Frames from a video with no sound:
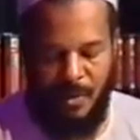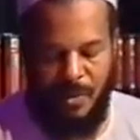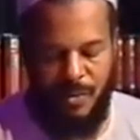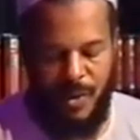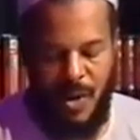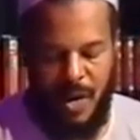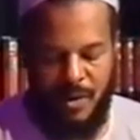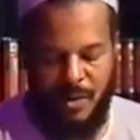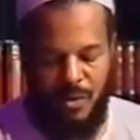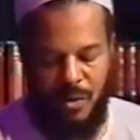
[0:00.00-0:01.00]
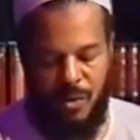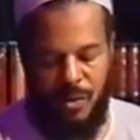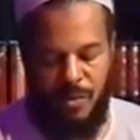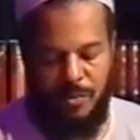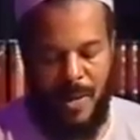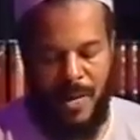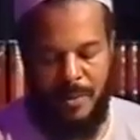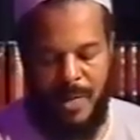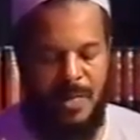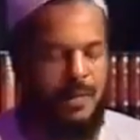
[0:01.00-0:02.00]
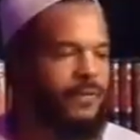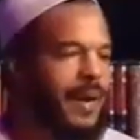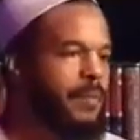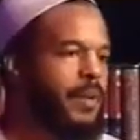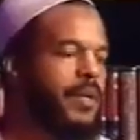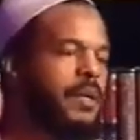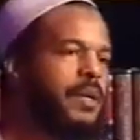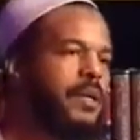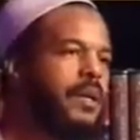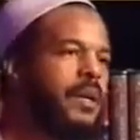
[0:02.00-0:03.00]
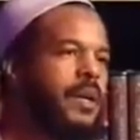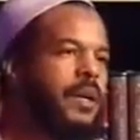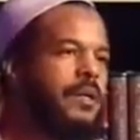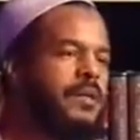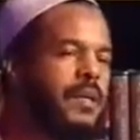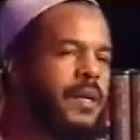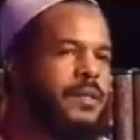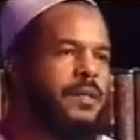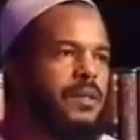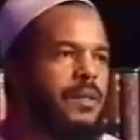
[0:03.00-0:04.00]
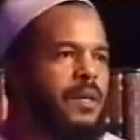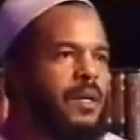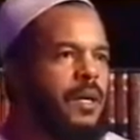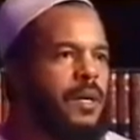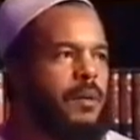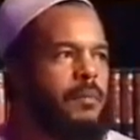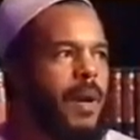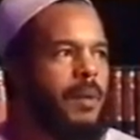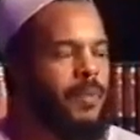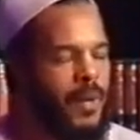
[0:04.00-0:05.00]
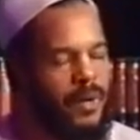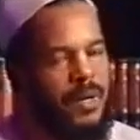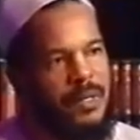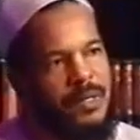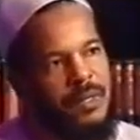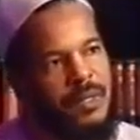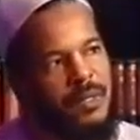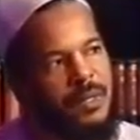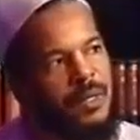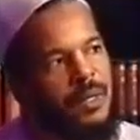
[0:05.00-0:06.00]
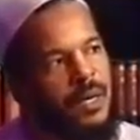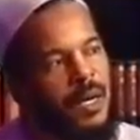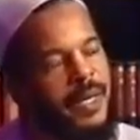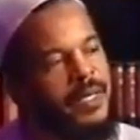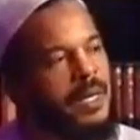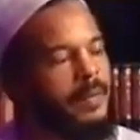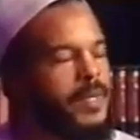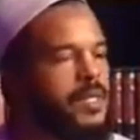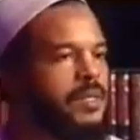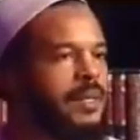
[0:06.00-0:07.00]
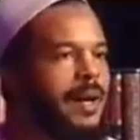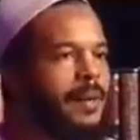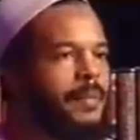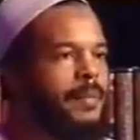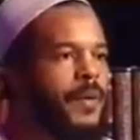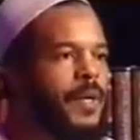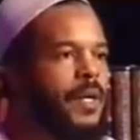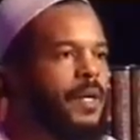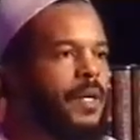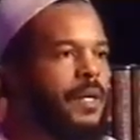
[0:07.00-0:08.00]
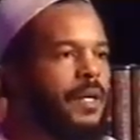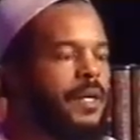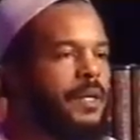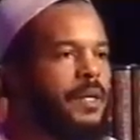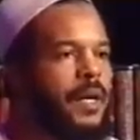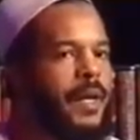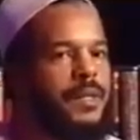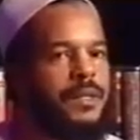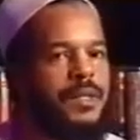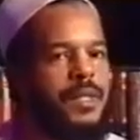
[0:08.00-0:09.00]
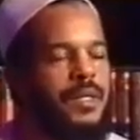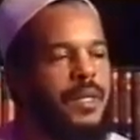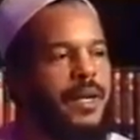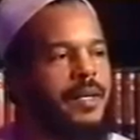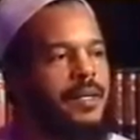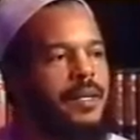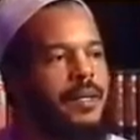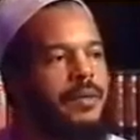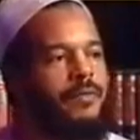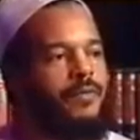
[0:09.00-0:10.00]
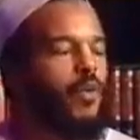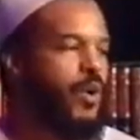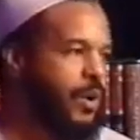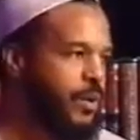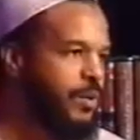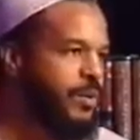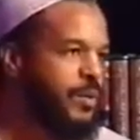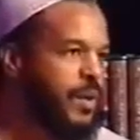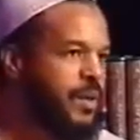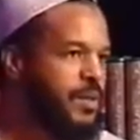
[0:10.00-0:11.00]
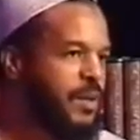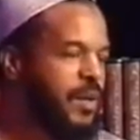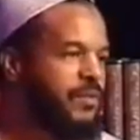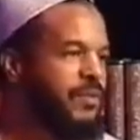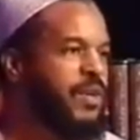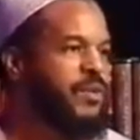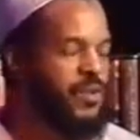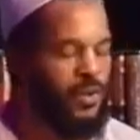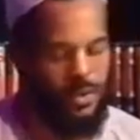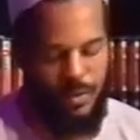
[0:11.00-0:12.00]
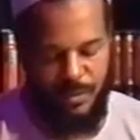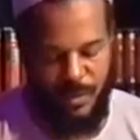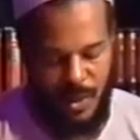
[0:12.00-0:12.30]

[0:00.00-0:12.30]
with regards to my immediate family is that my parents accepted Islam in 1994. That is 3 years ago.